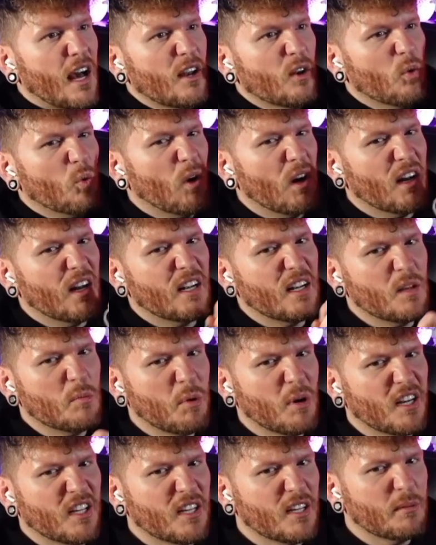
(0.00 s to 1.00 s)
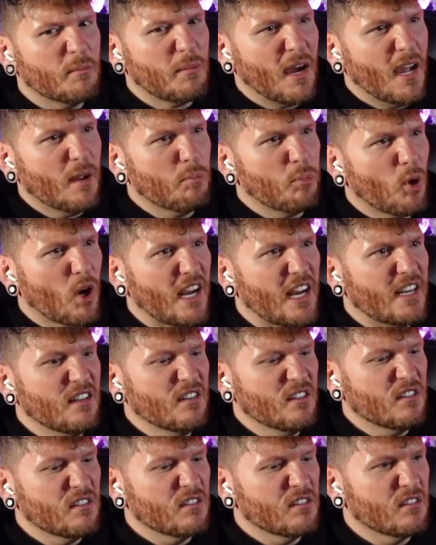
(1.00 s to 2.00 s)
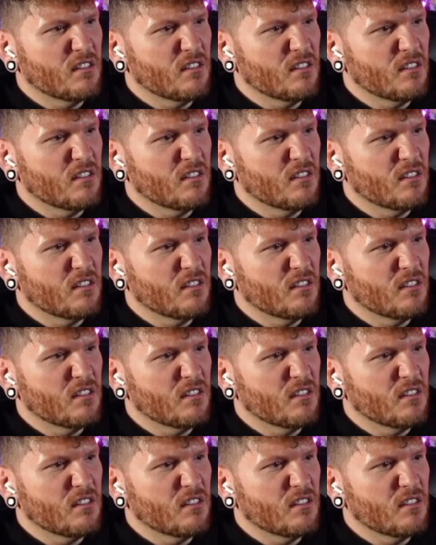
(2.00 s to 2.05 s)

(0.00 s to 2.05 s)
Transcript: I don't want anybody in my brain.